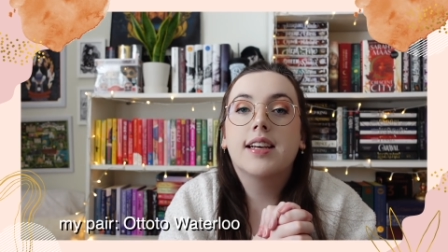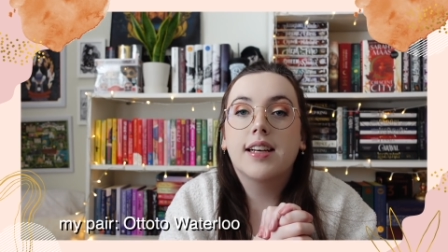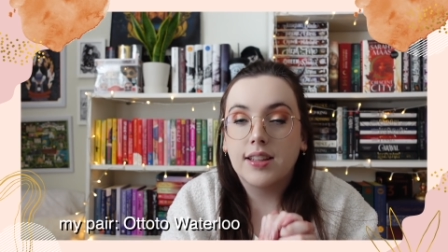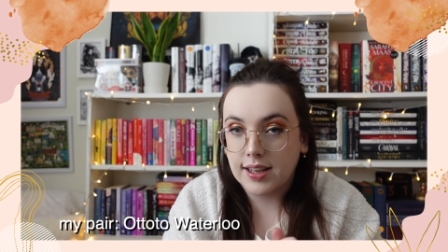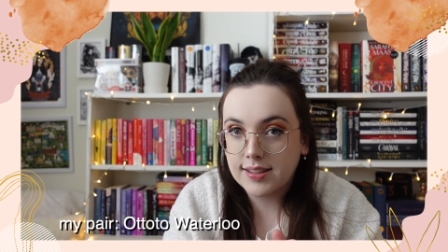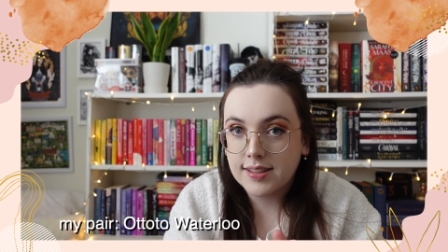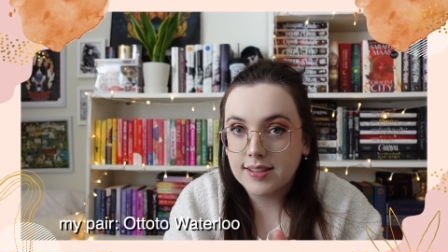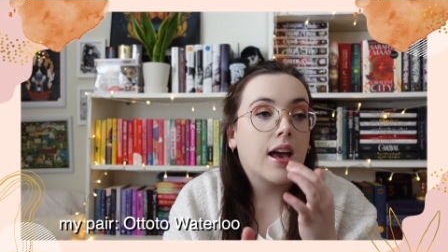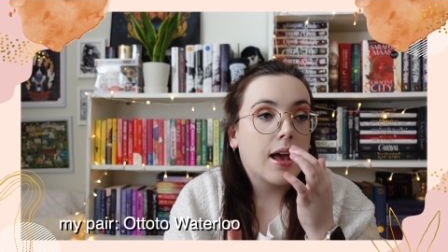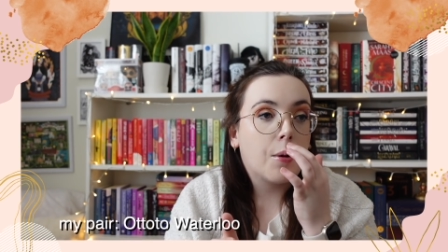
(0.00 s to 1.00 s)
glasses.
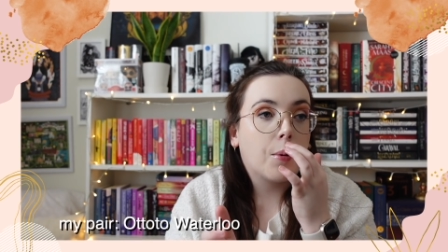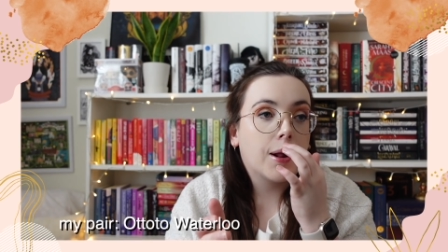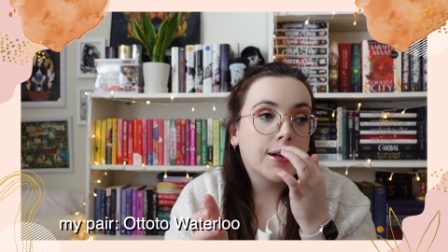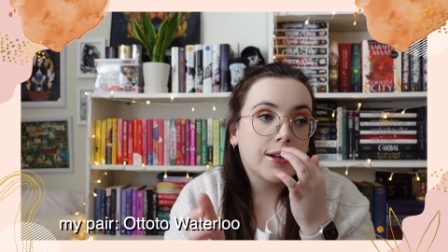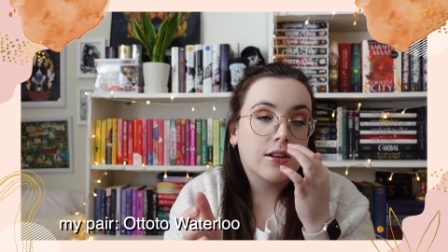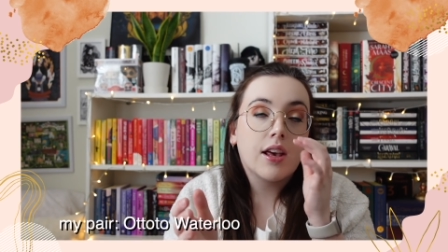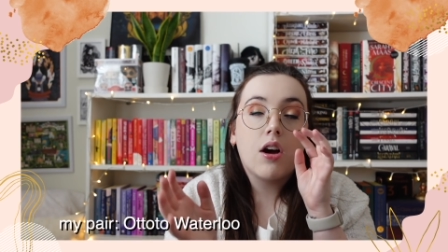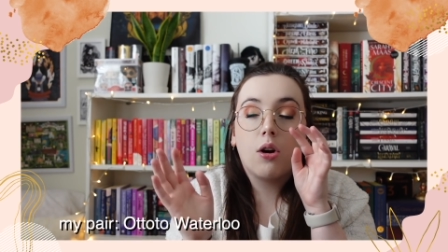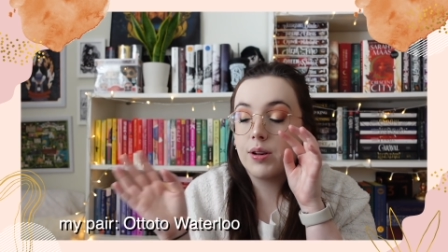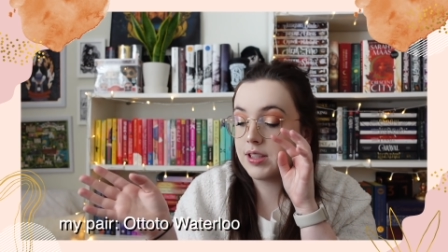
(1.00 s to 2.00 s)
And when I tell you, they
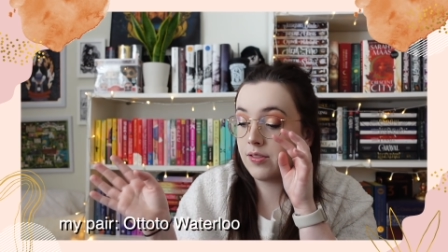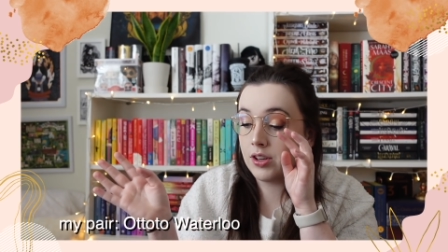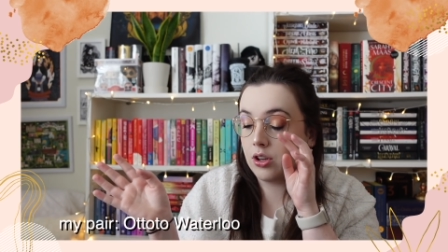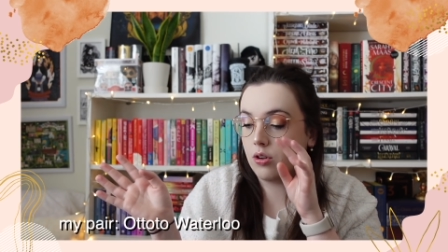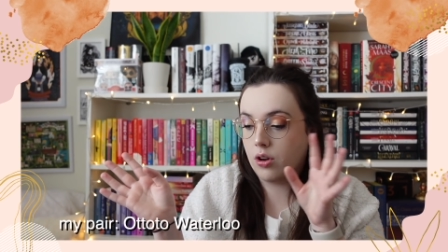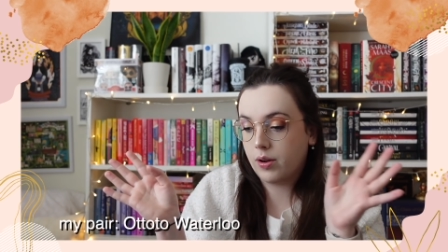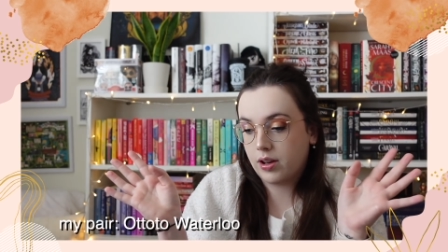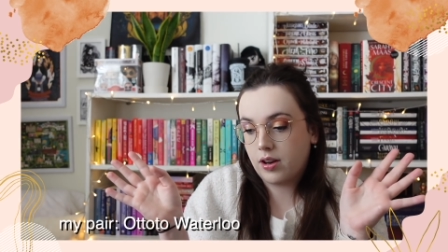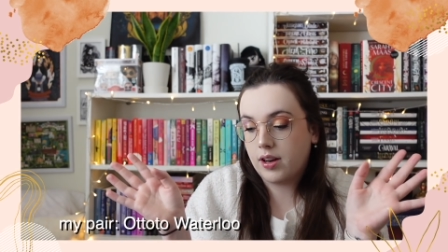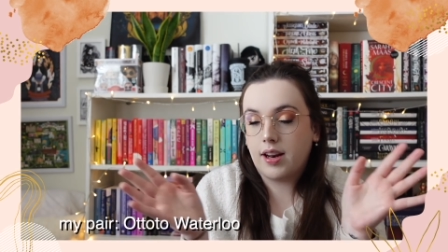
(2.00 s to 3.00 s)
always have a deal going
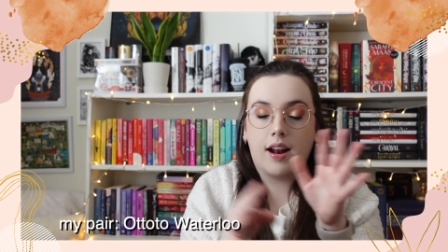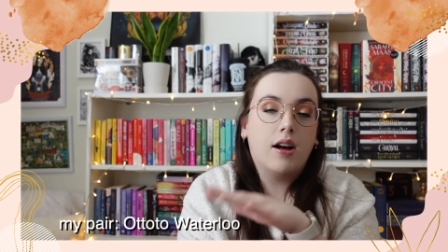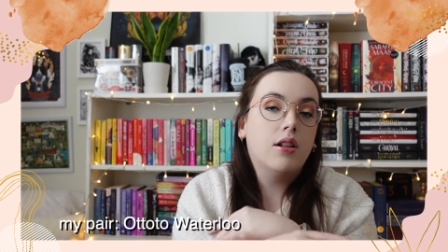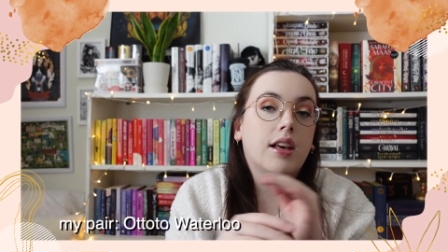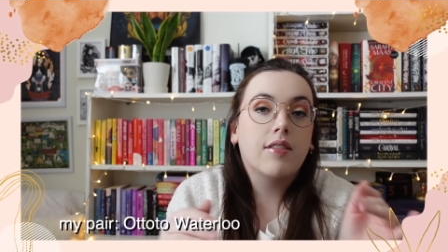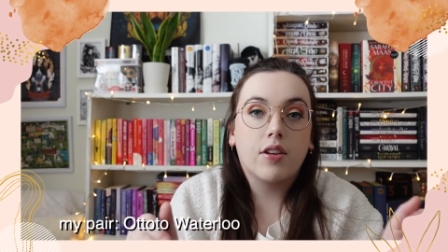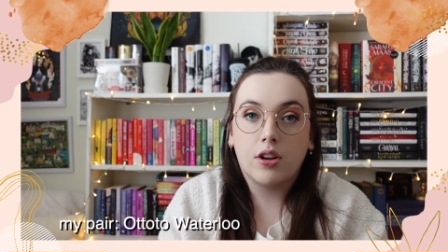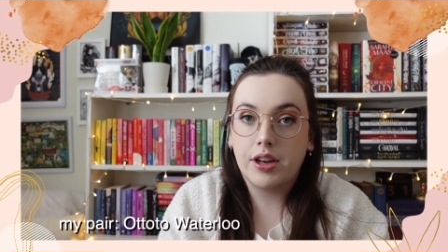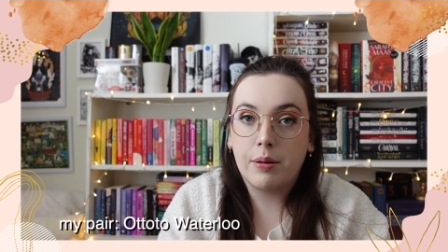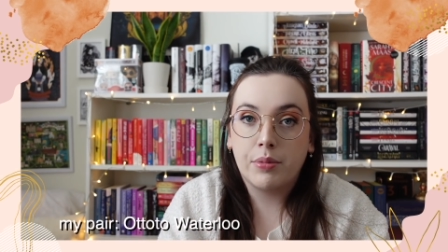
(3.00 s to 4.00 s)
on and I'll leave it
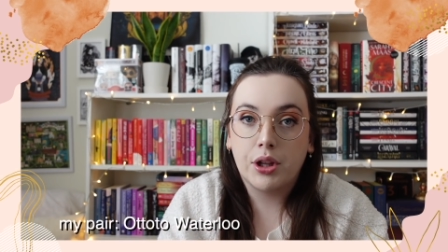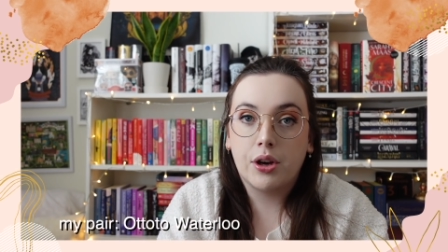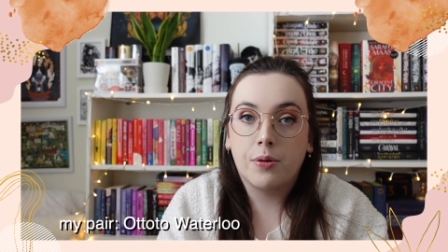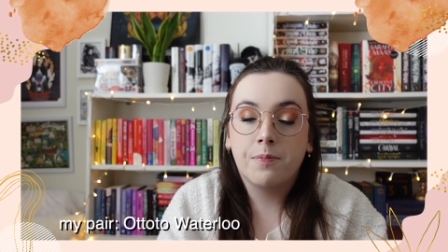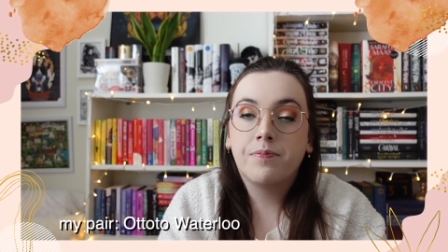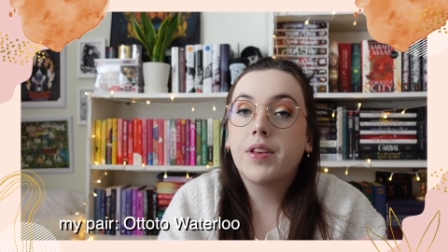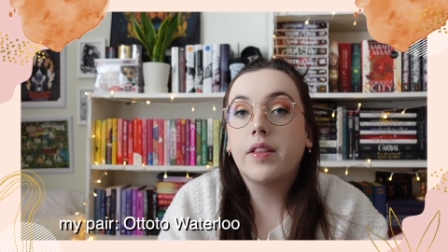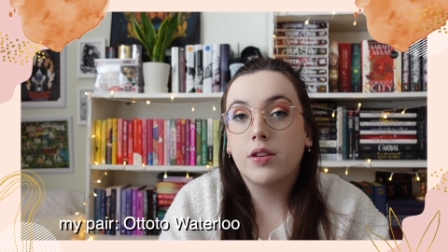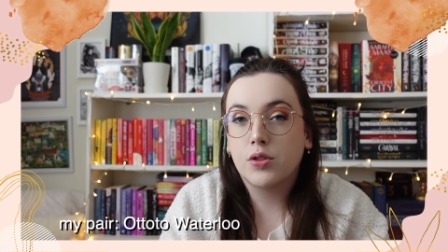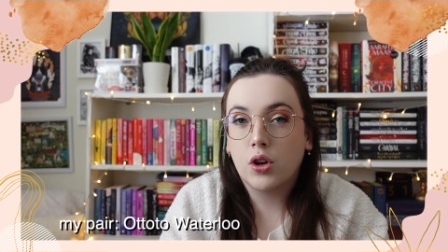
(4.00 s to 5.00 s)
all down below in
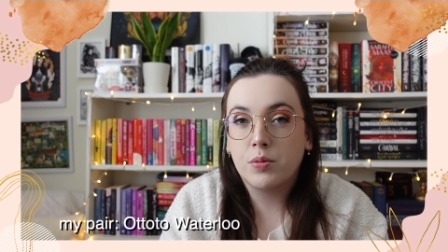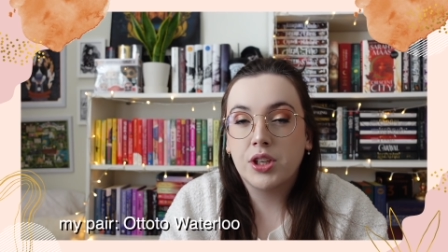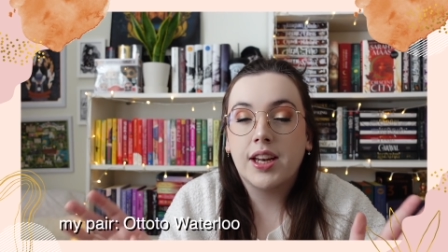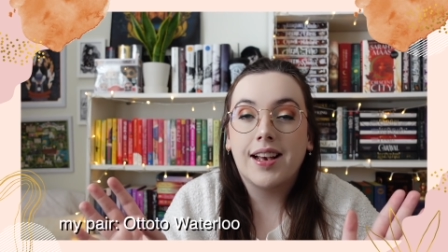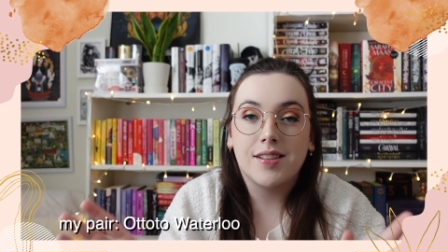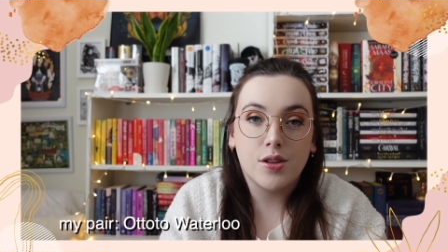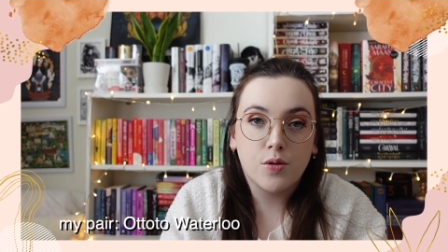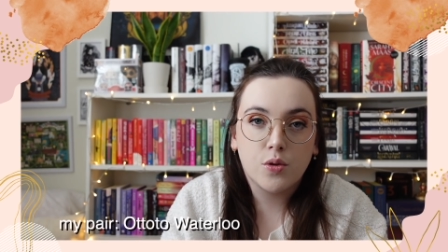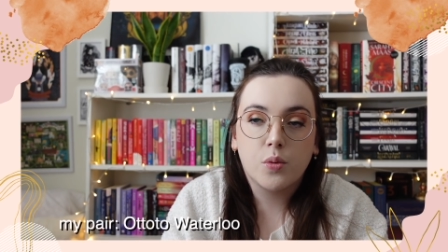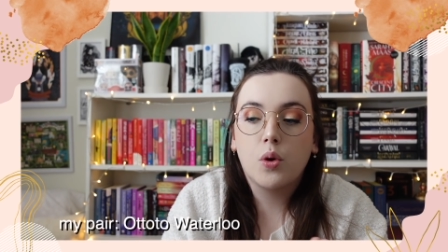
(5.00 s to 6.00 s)
the description as
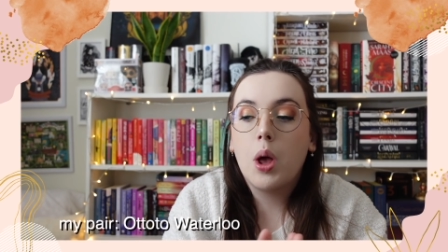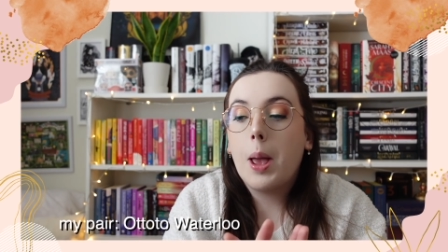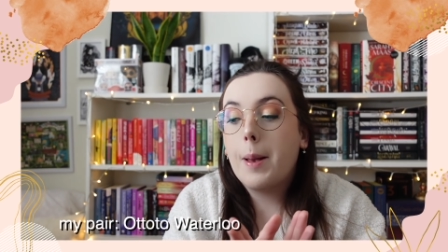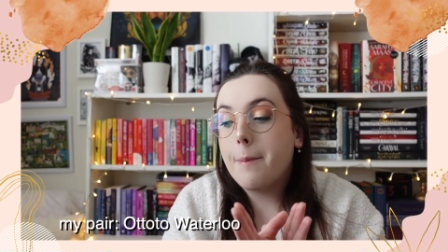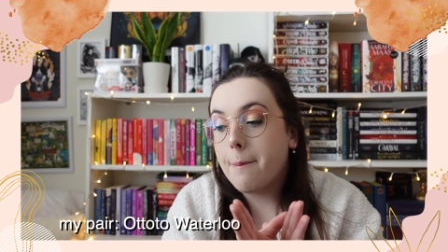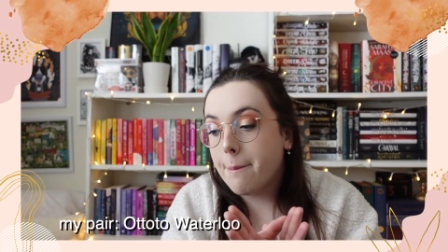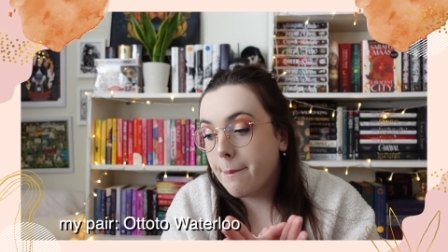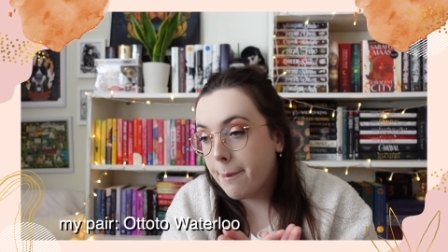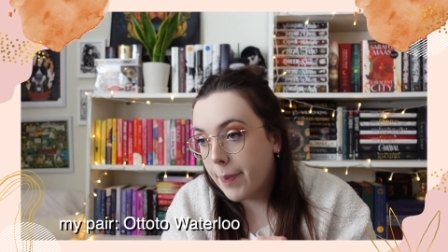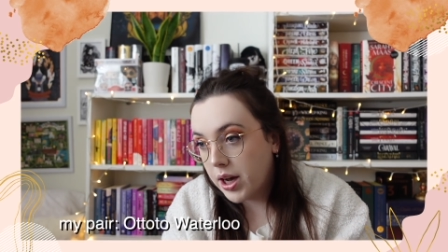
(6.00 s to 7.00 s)
usual,
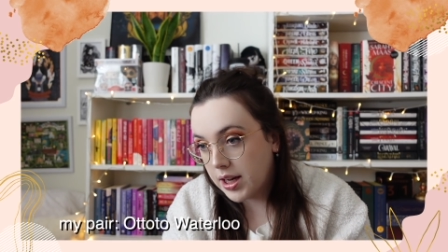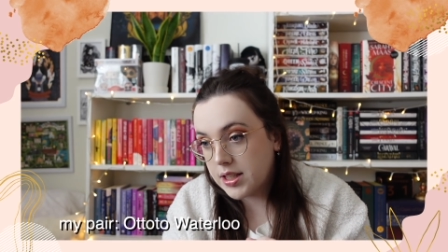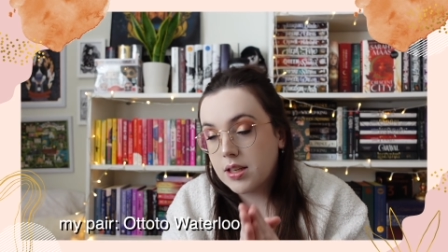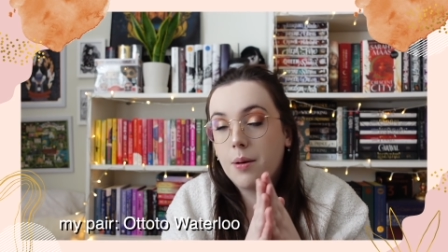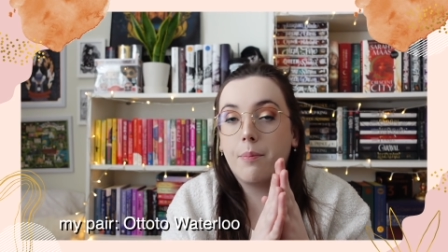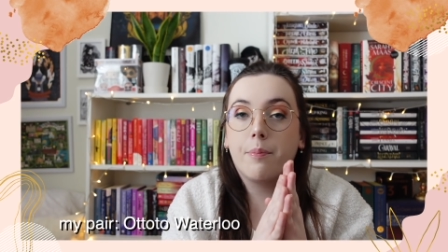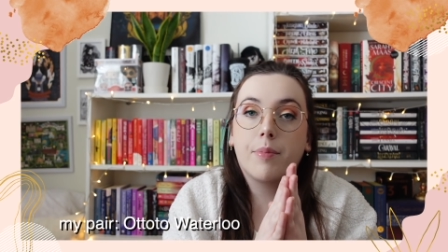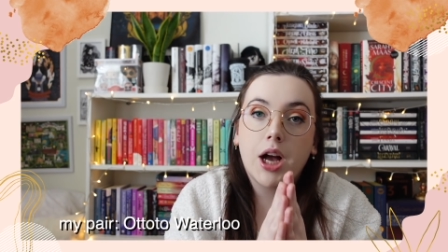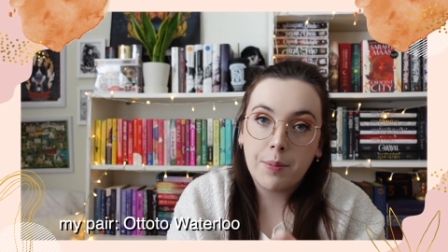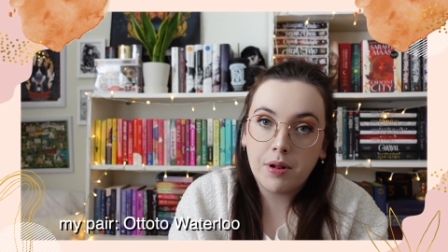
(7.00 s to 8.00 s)
but
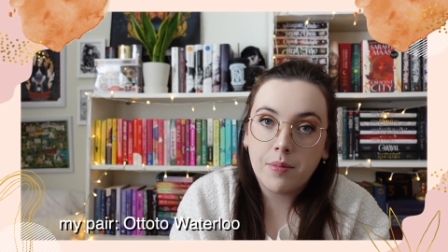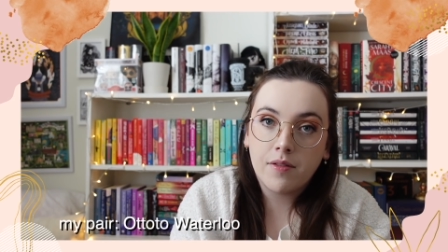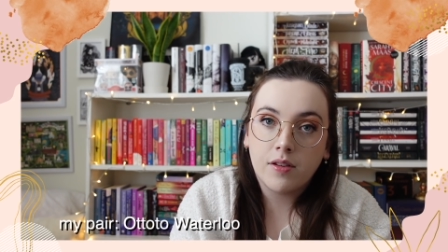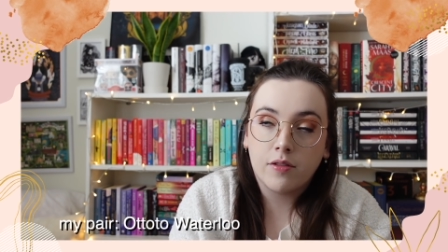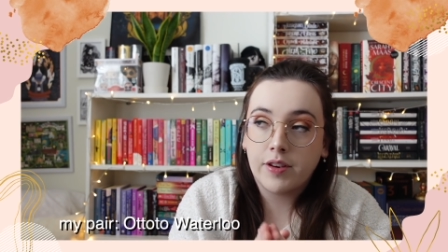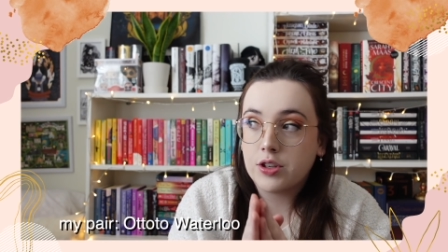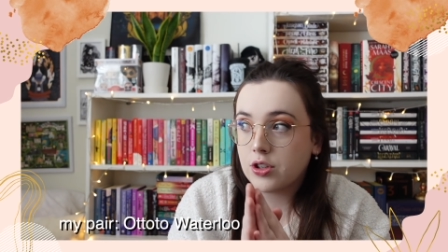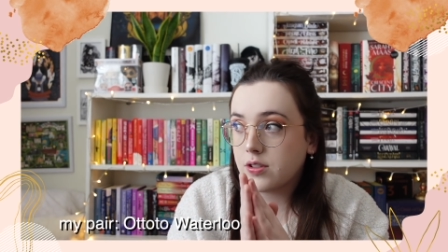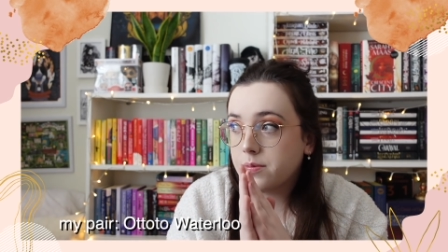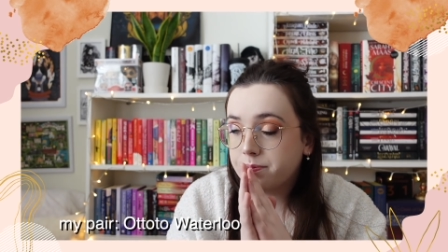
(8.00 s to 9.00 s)
a couple of my favorite features.